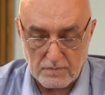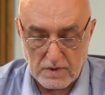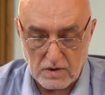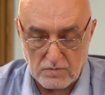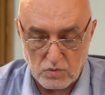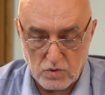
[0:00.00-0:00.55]

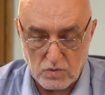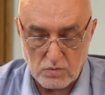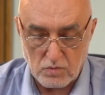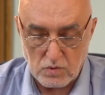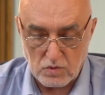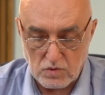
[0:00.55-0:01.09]
Therefore,
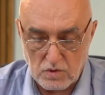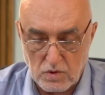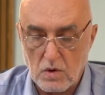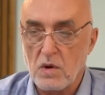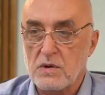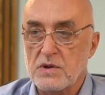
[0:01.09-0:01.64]

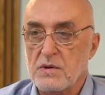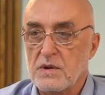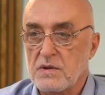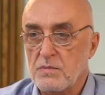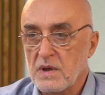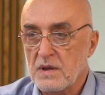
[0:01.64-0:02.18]
all
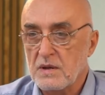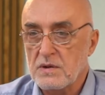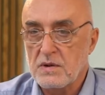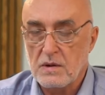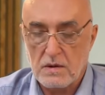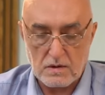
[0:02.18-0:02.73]
serious
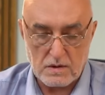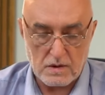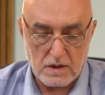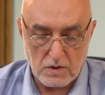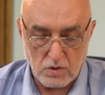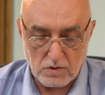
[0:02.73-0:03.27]
products
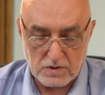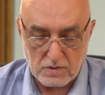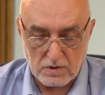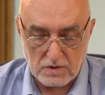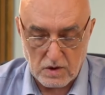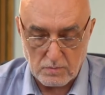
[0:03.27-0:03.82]
and all
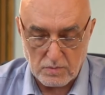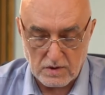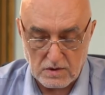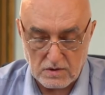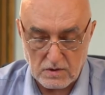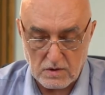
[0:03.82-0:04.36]
serious companies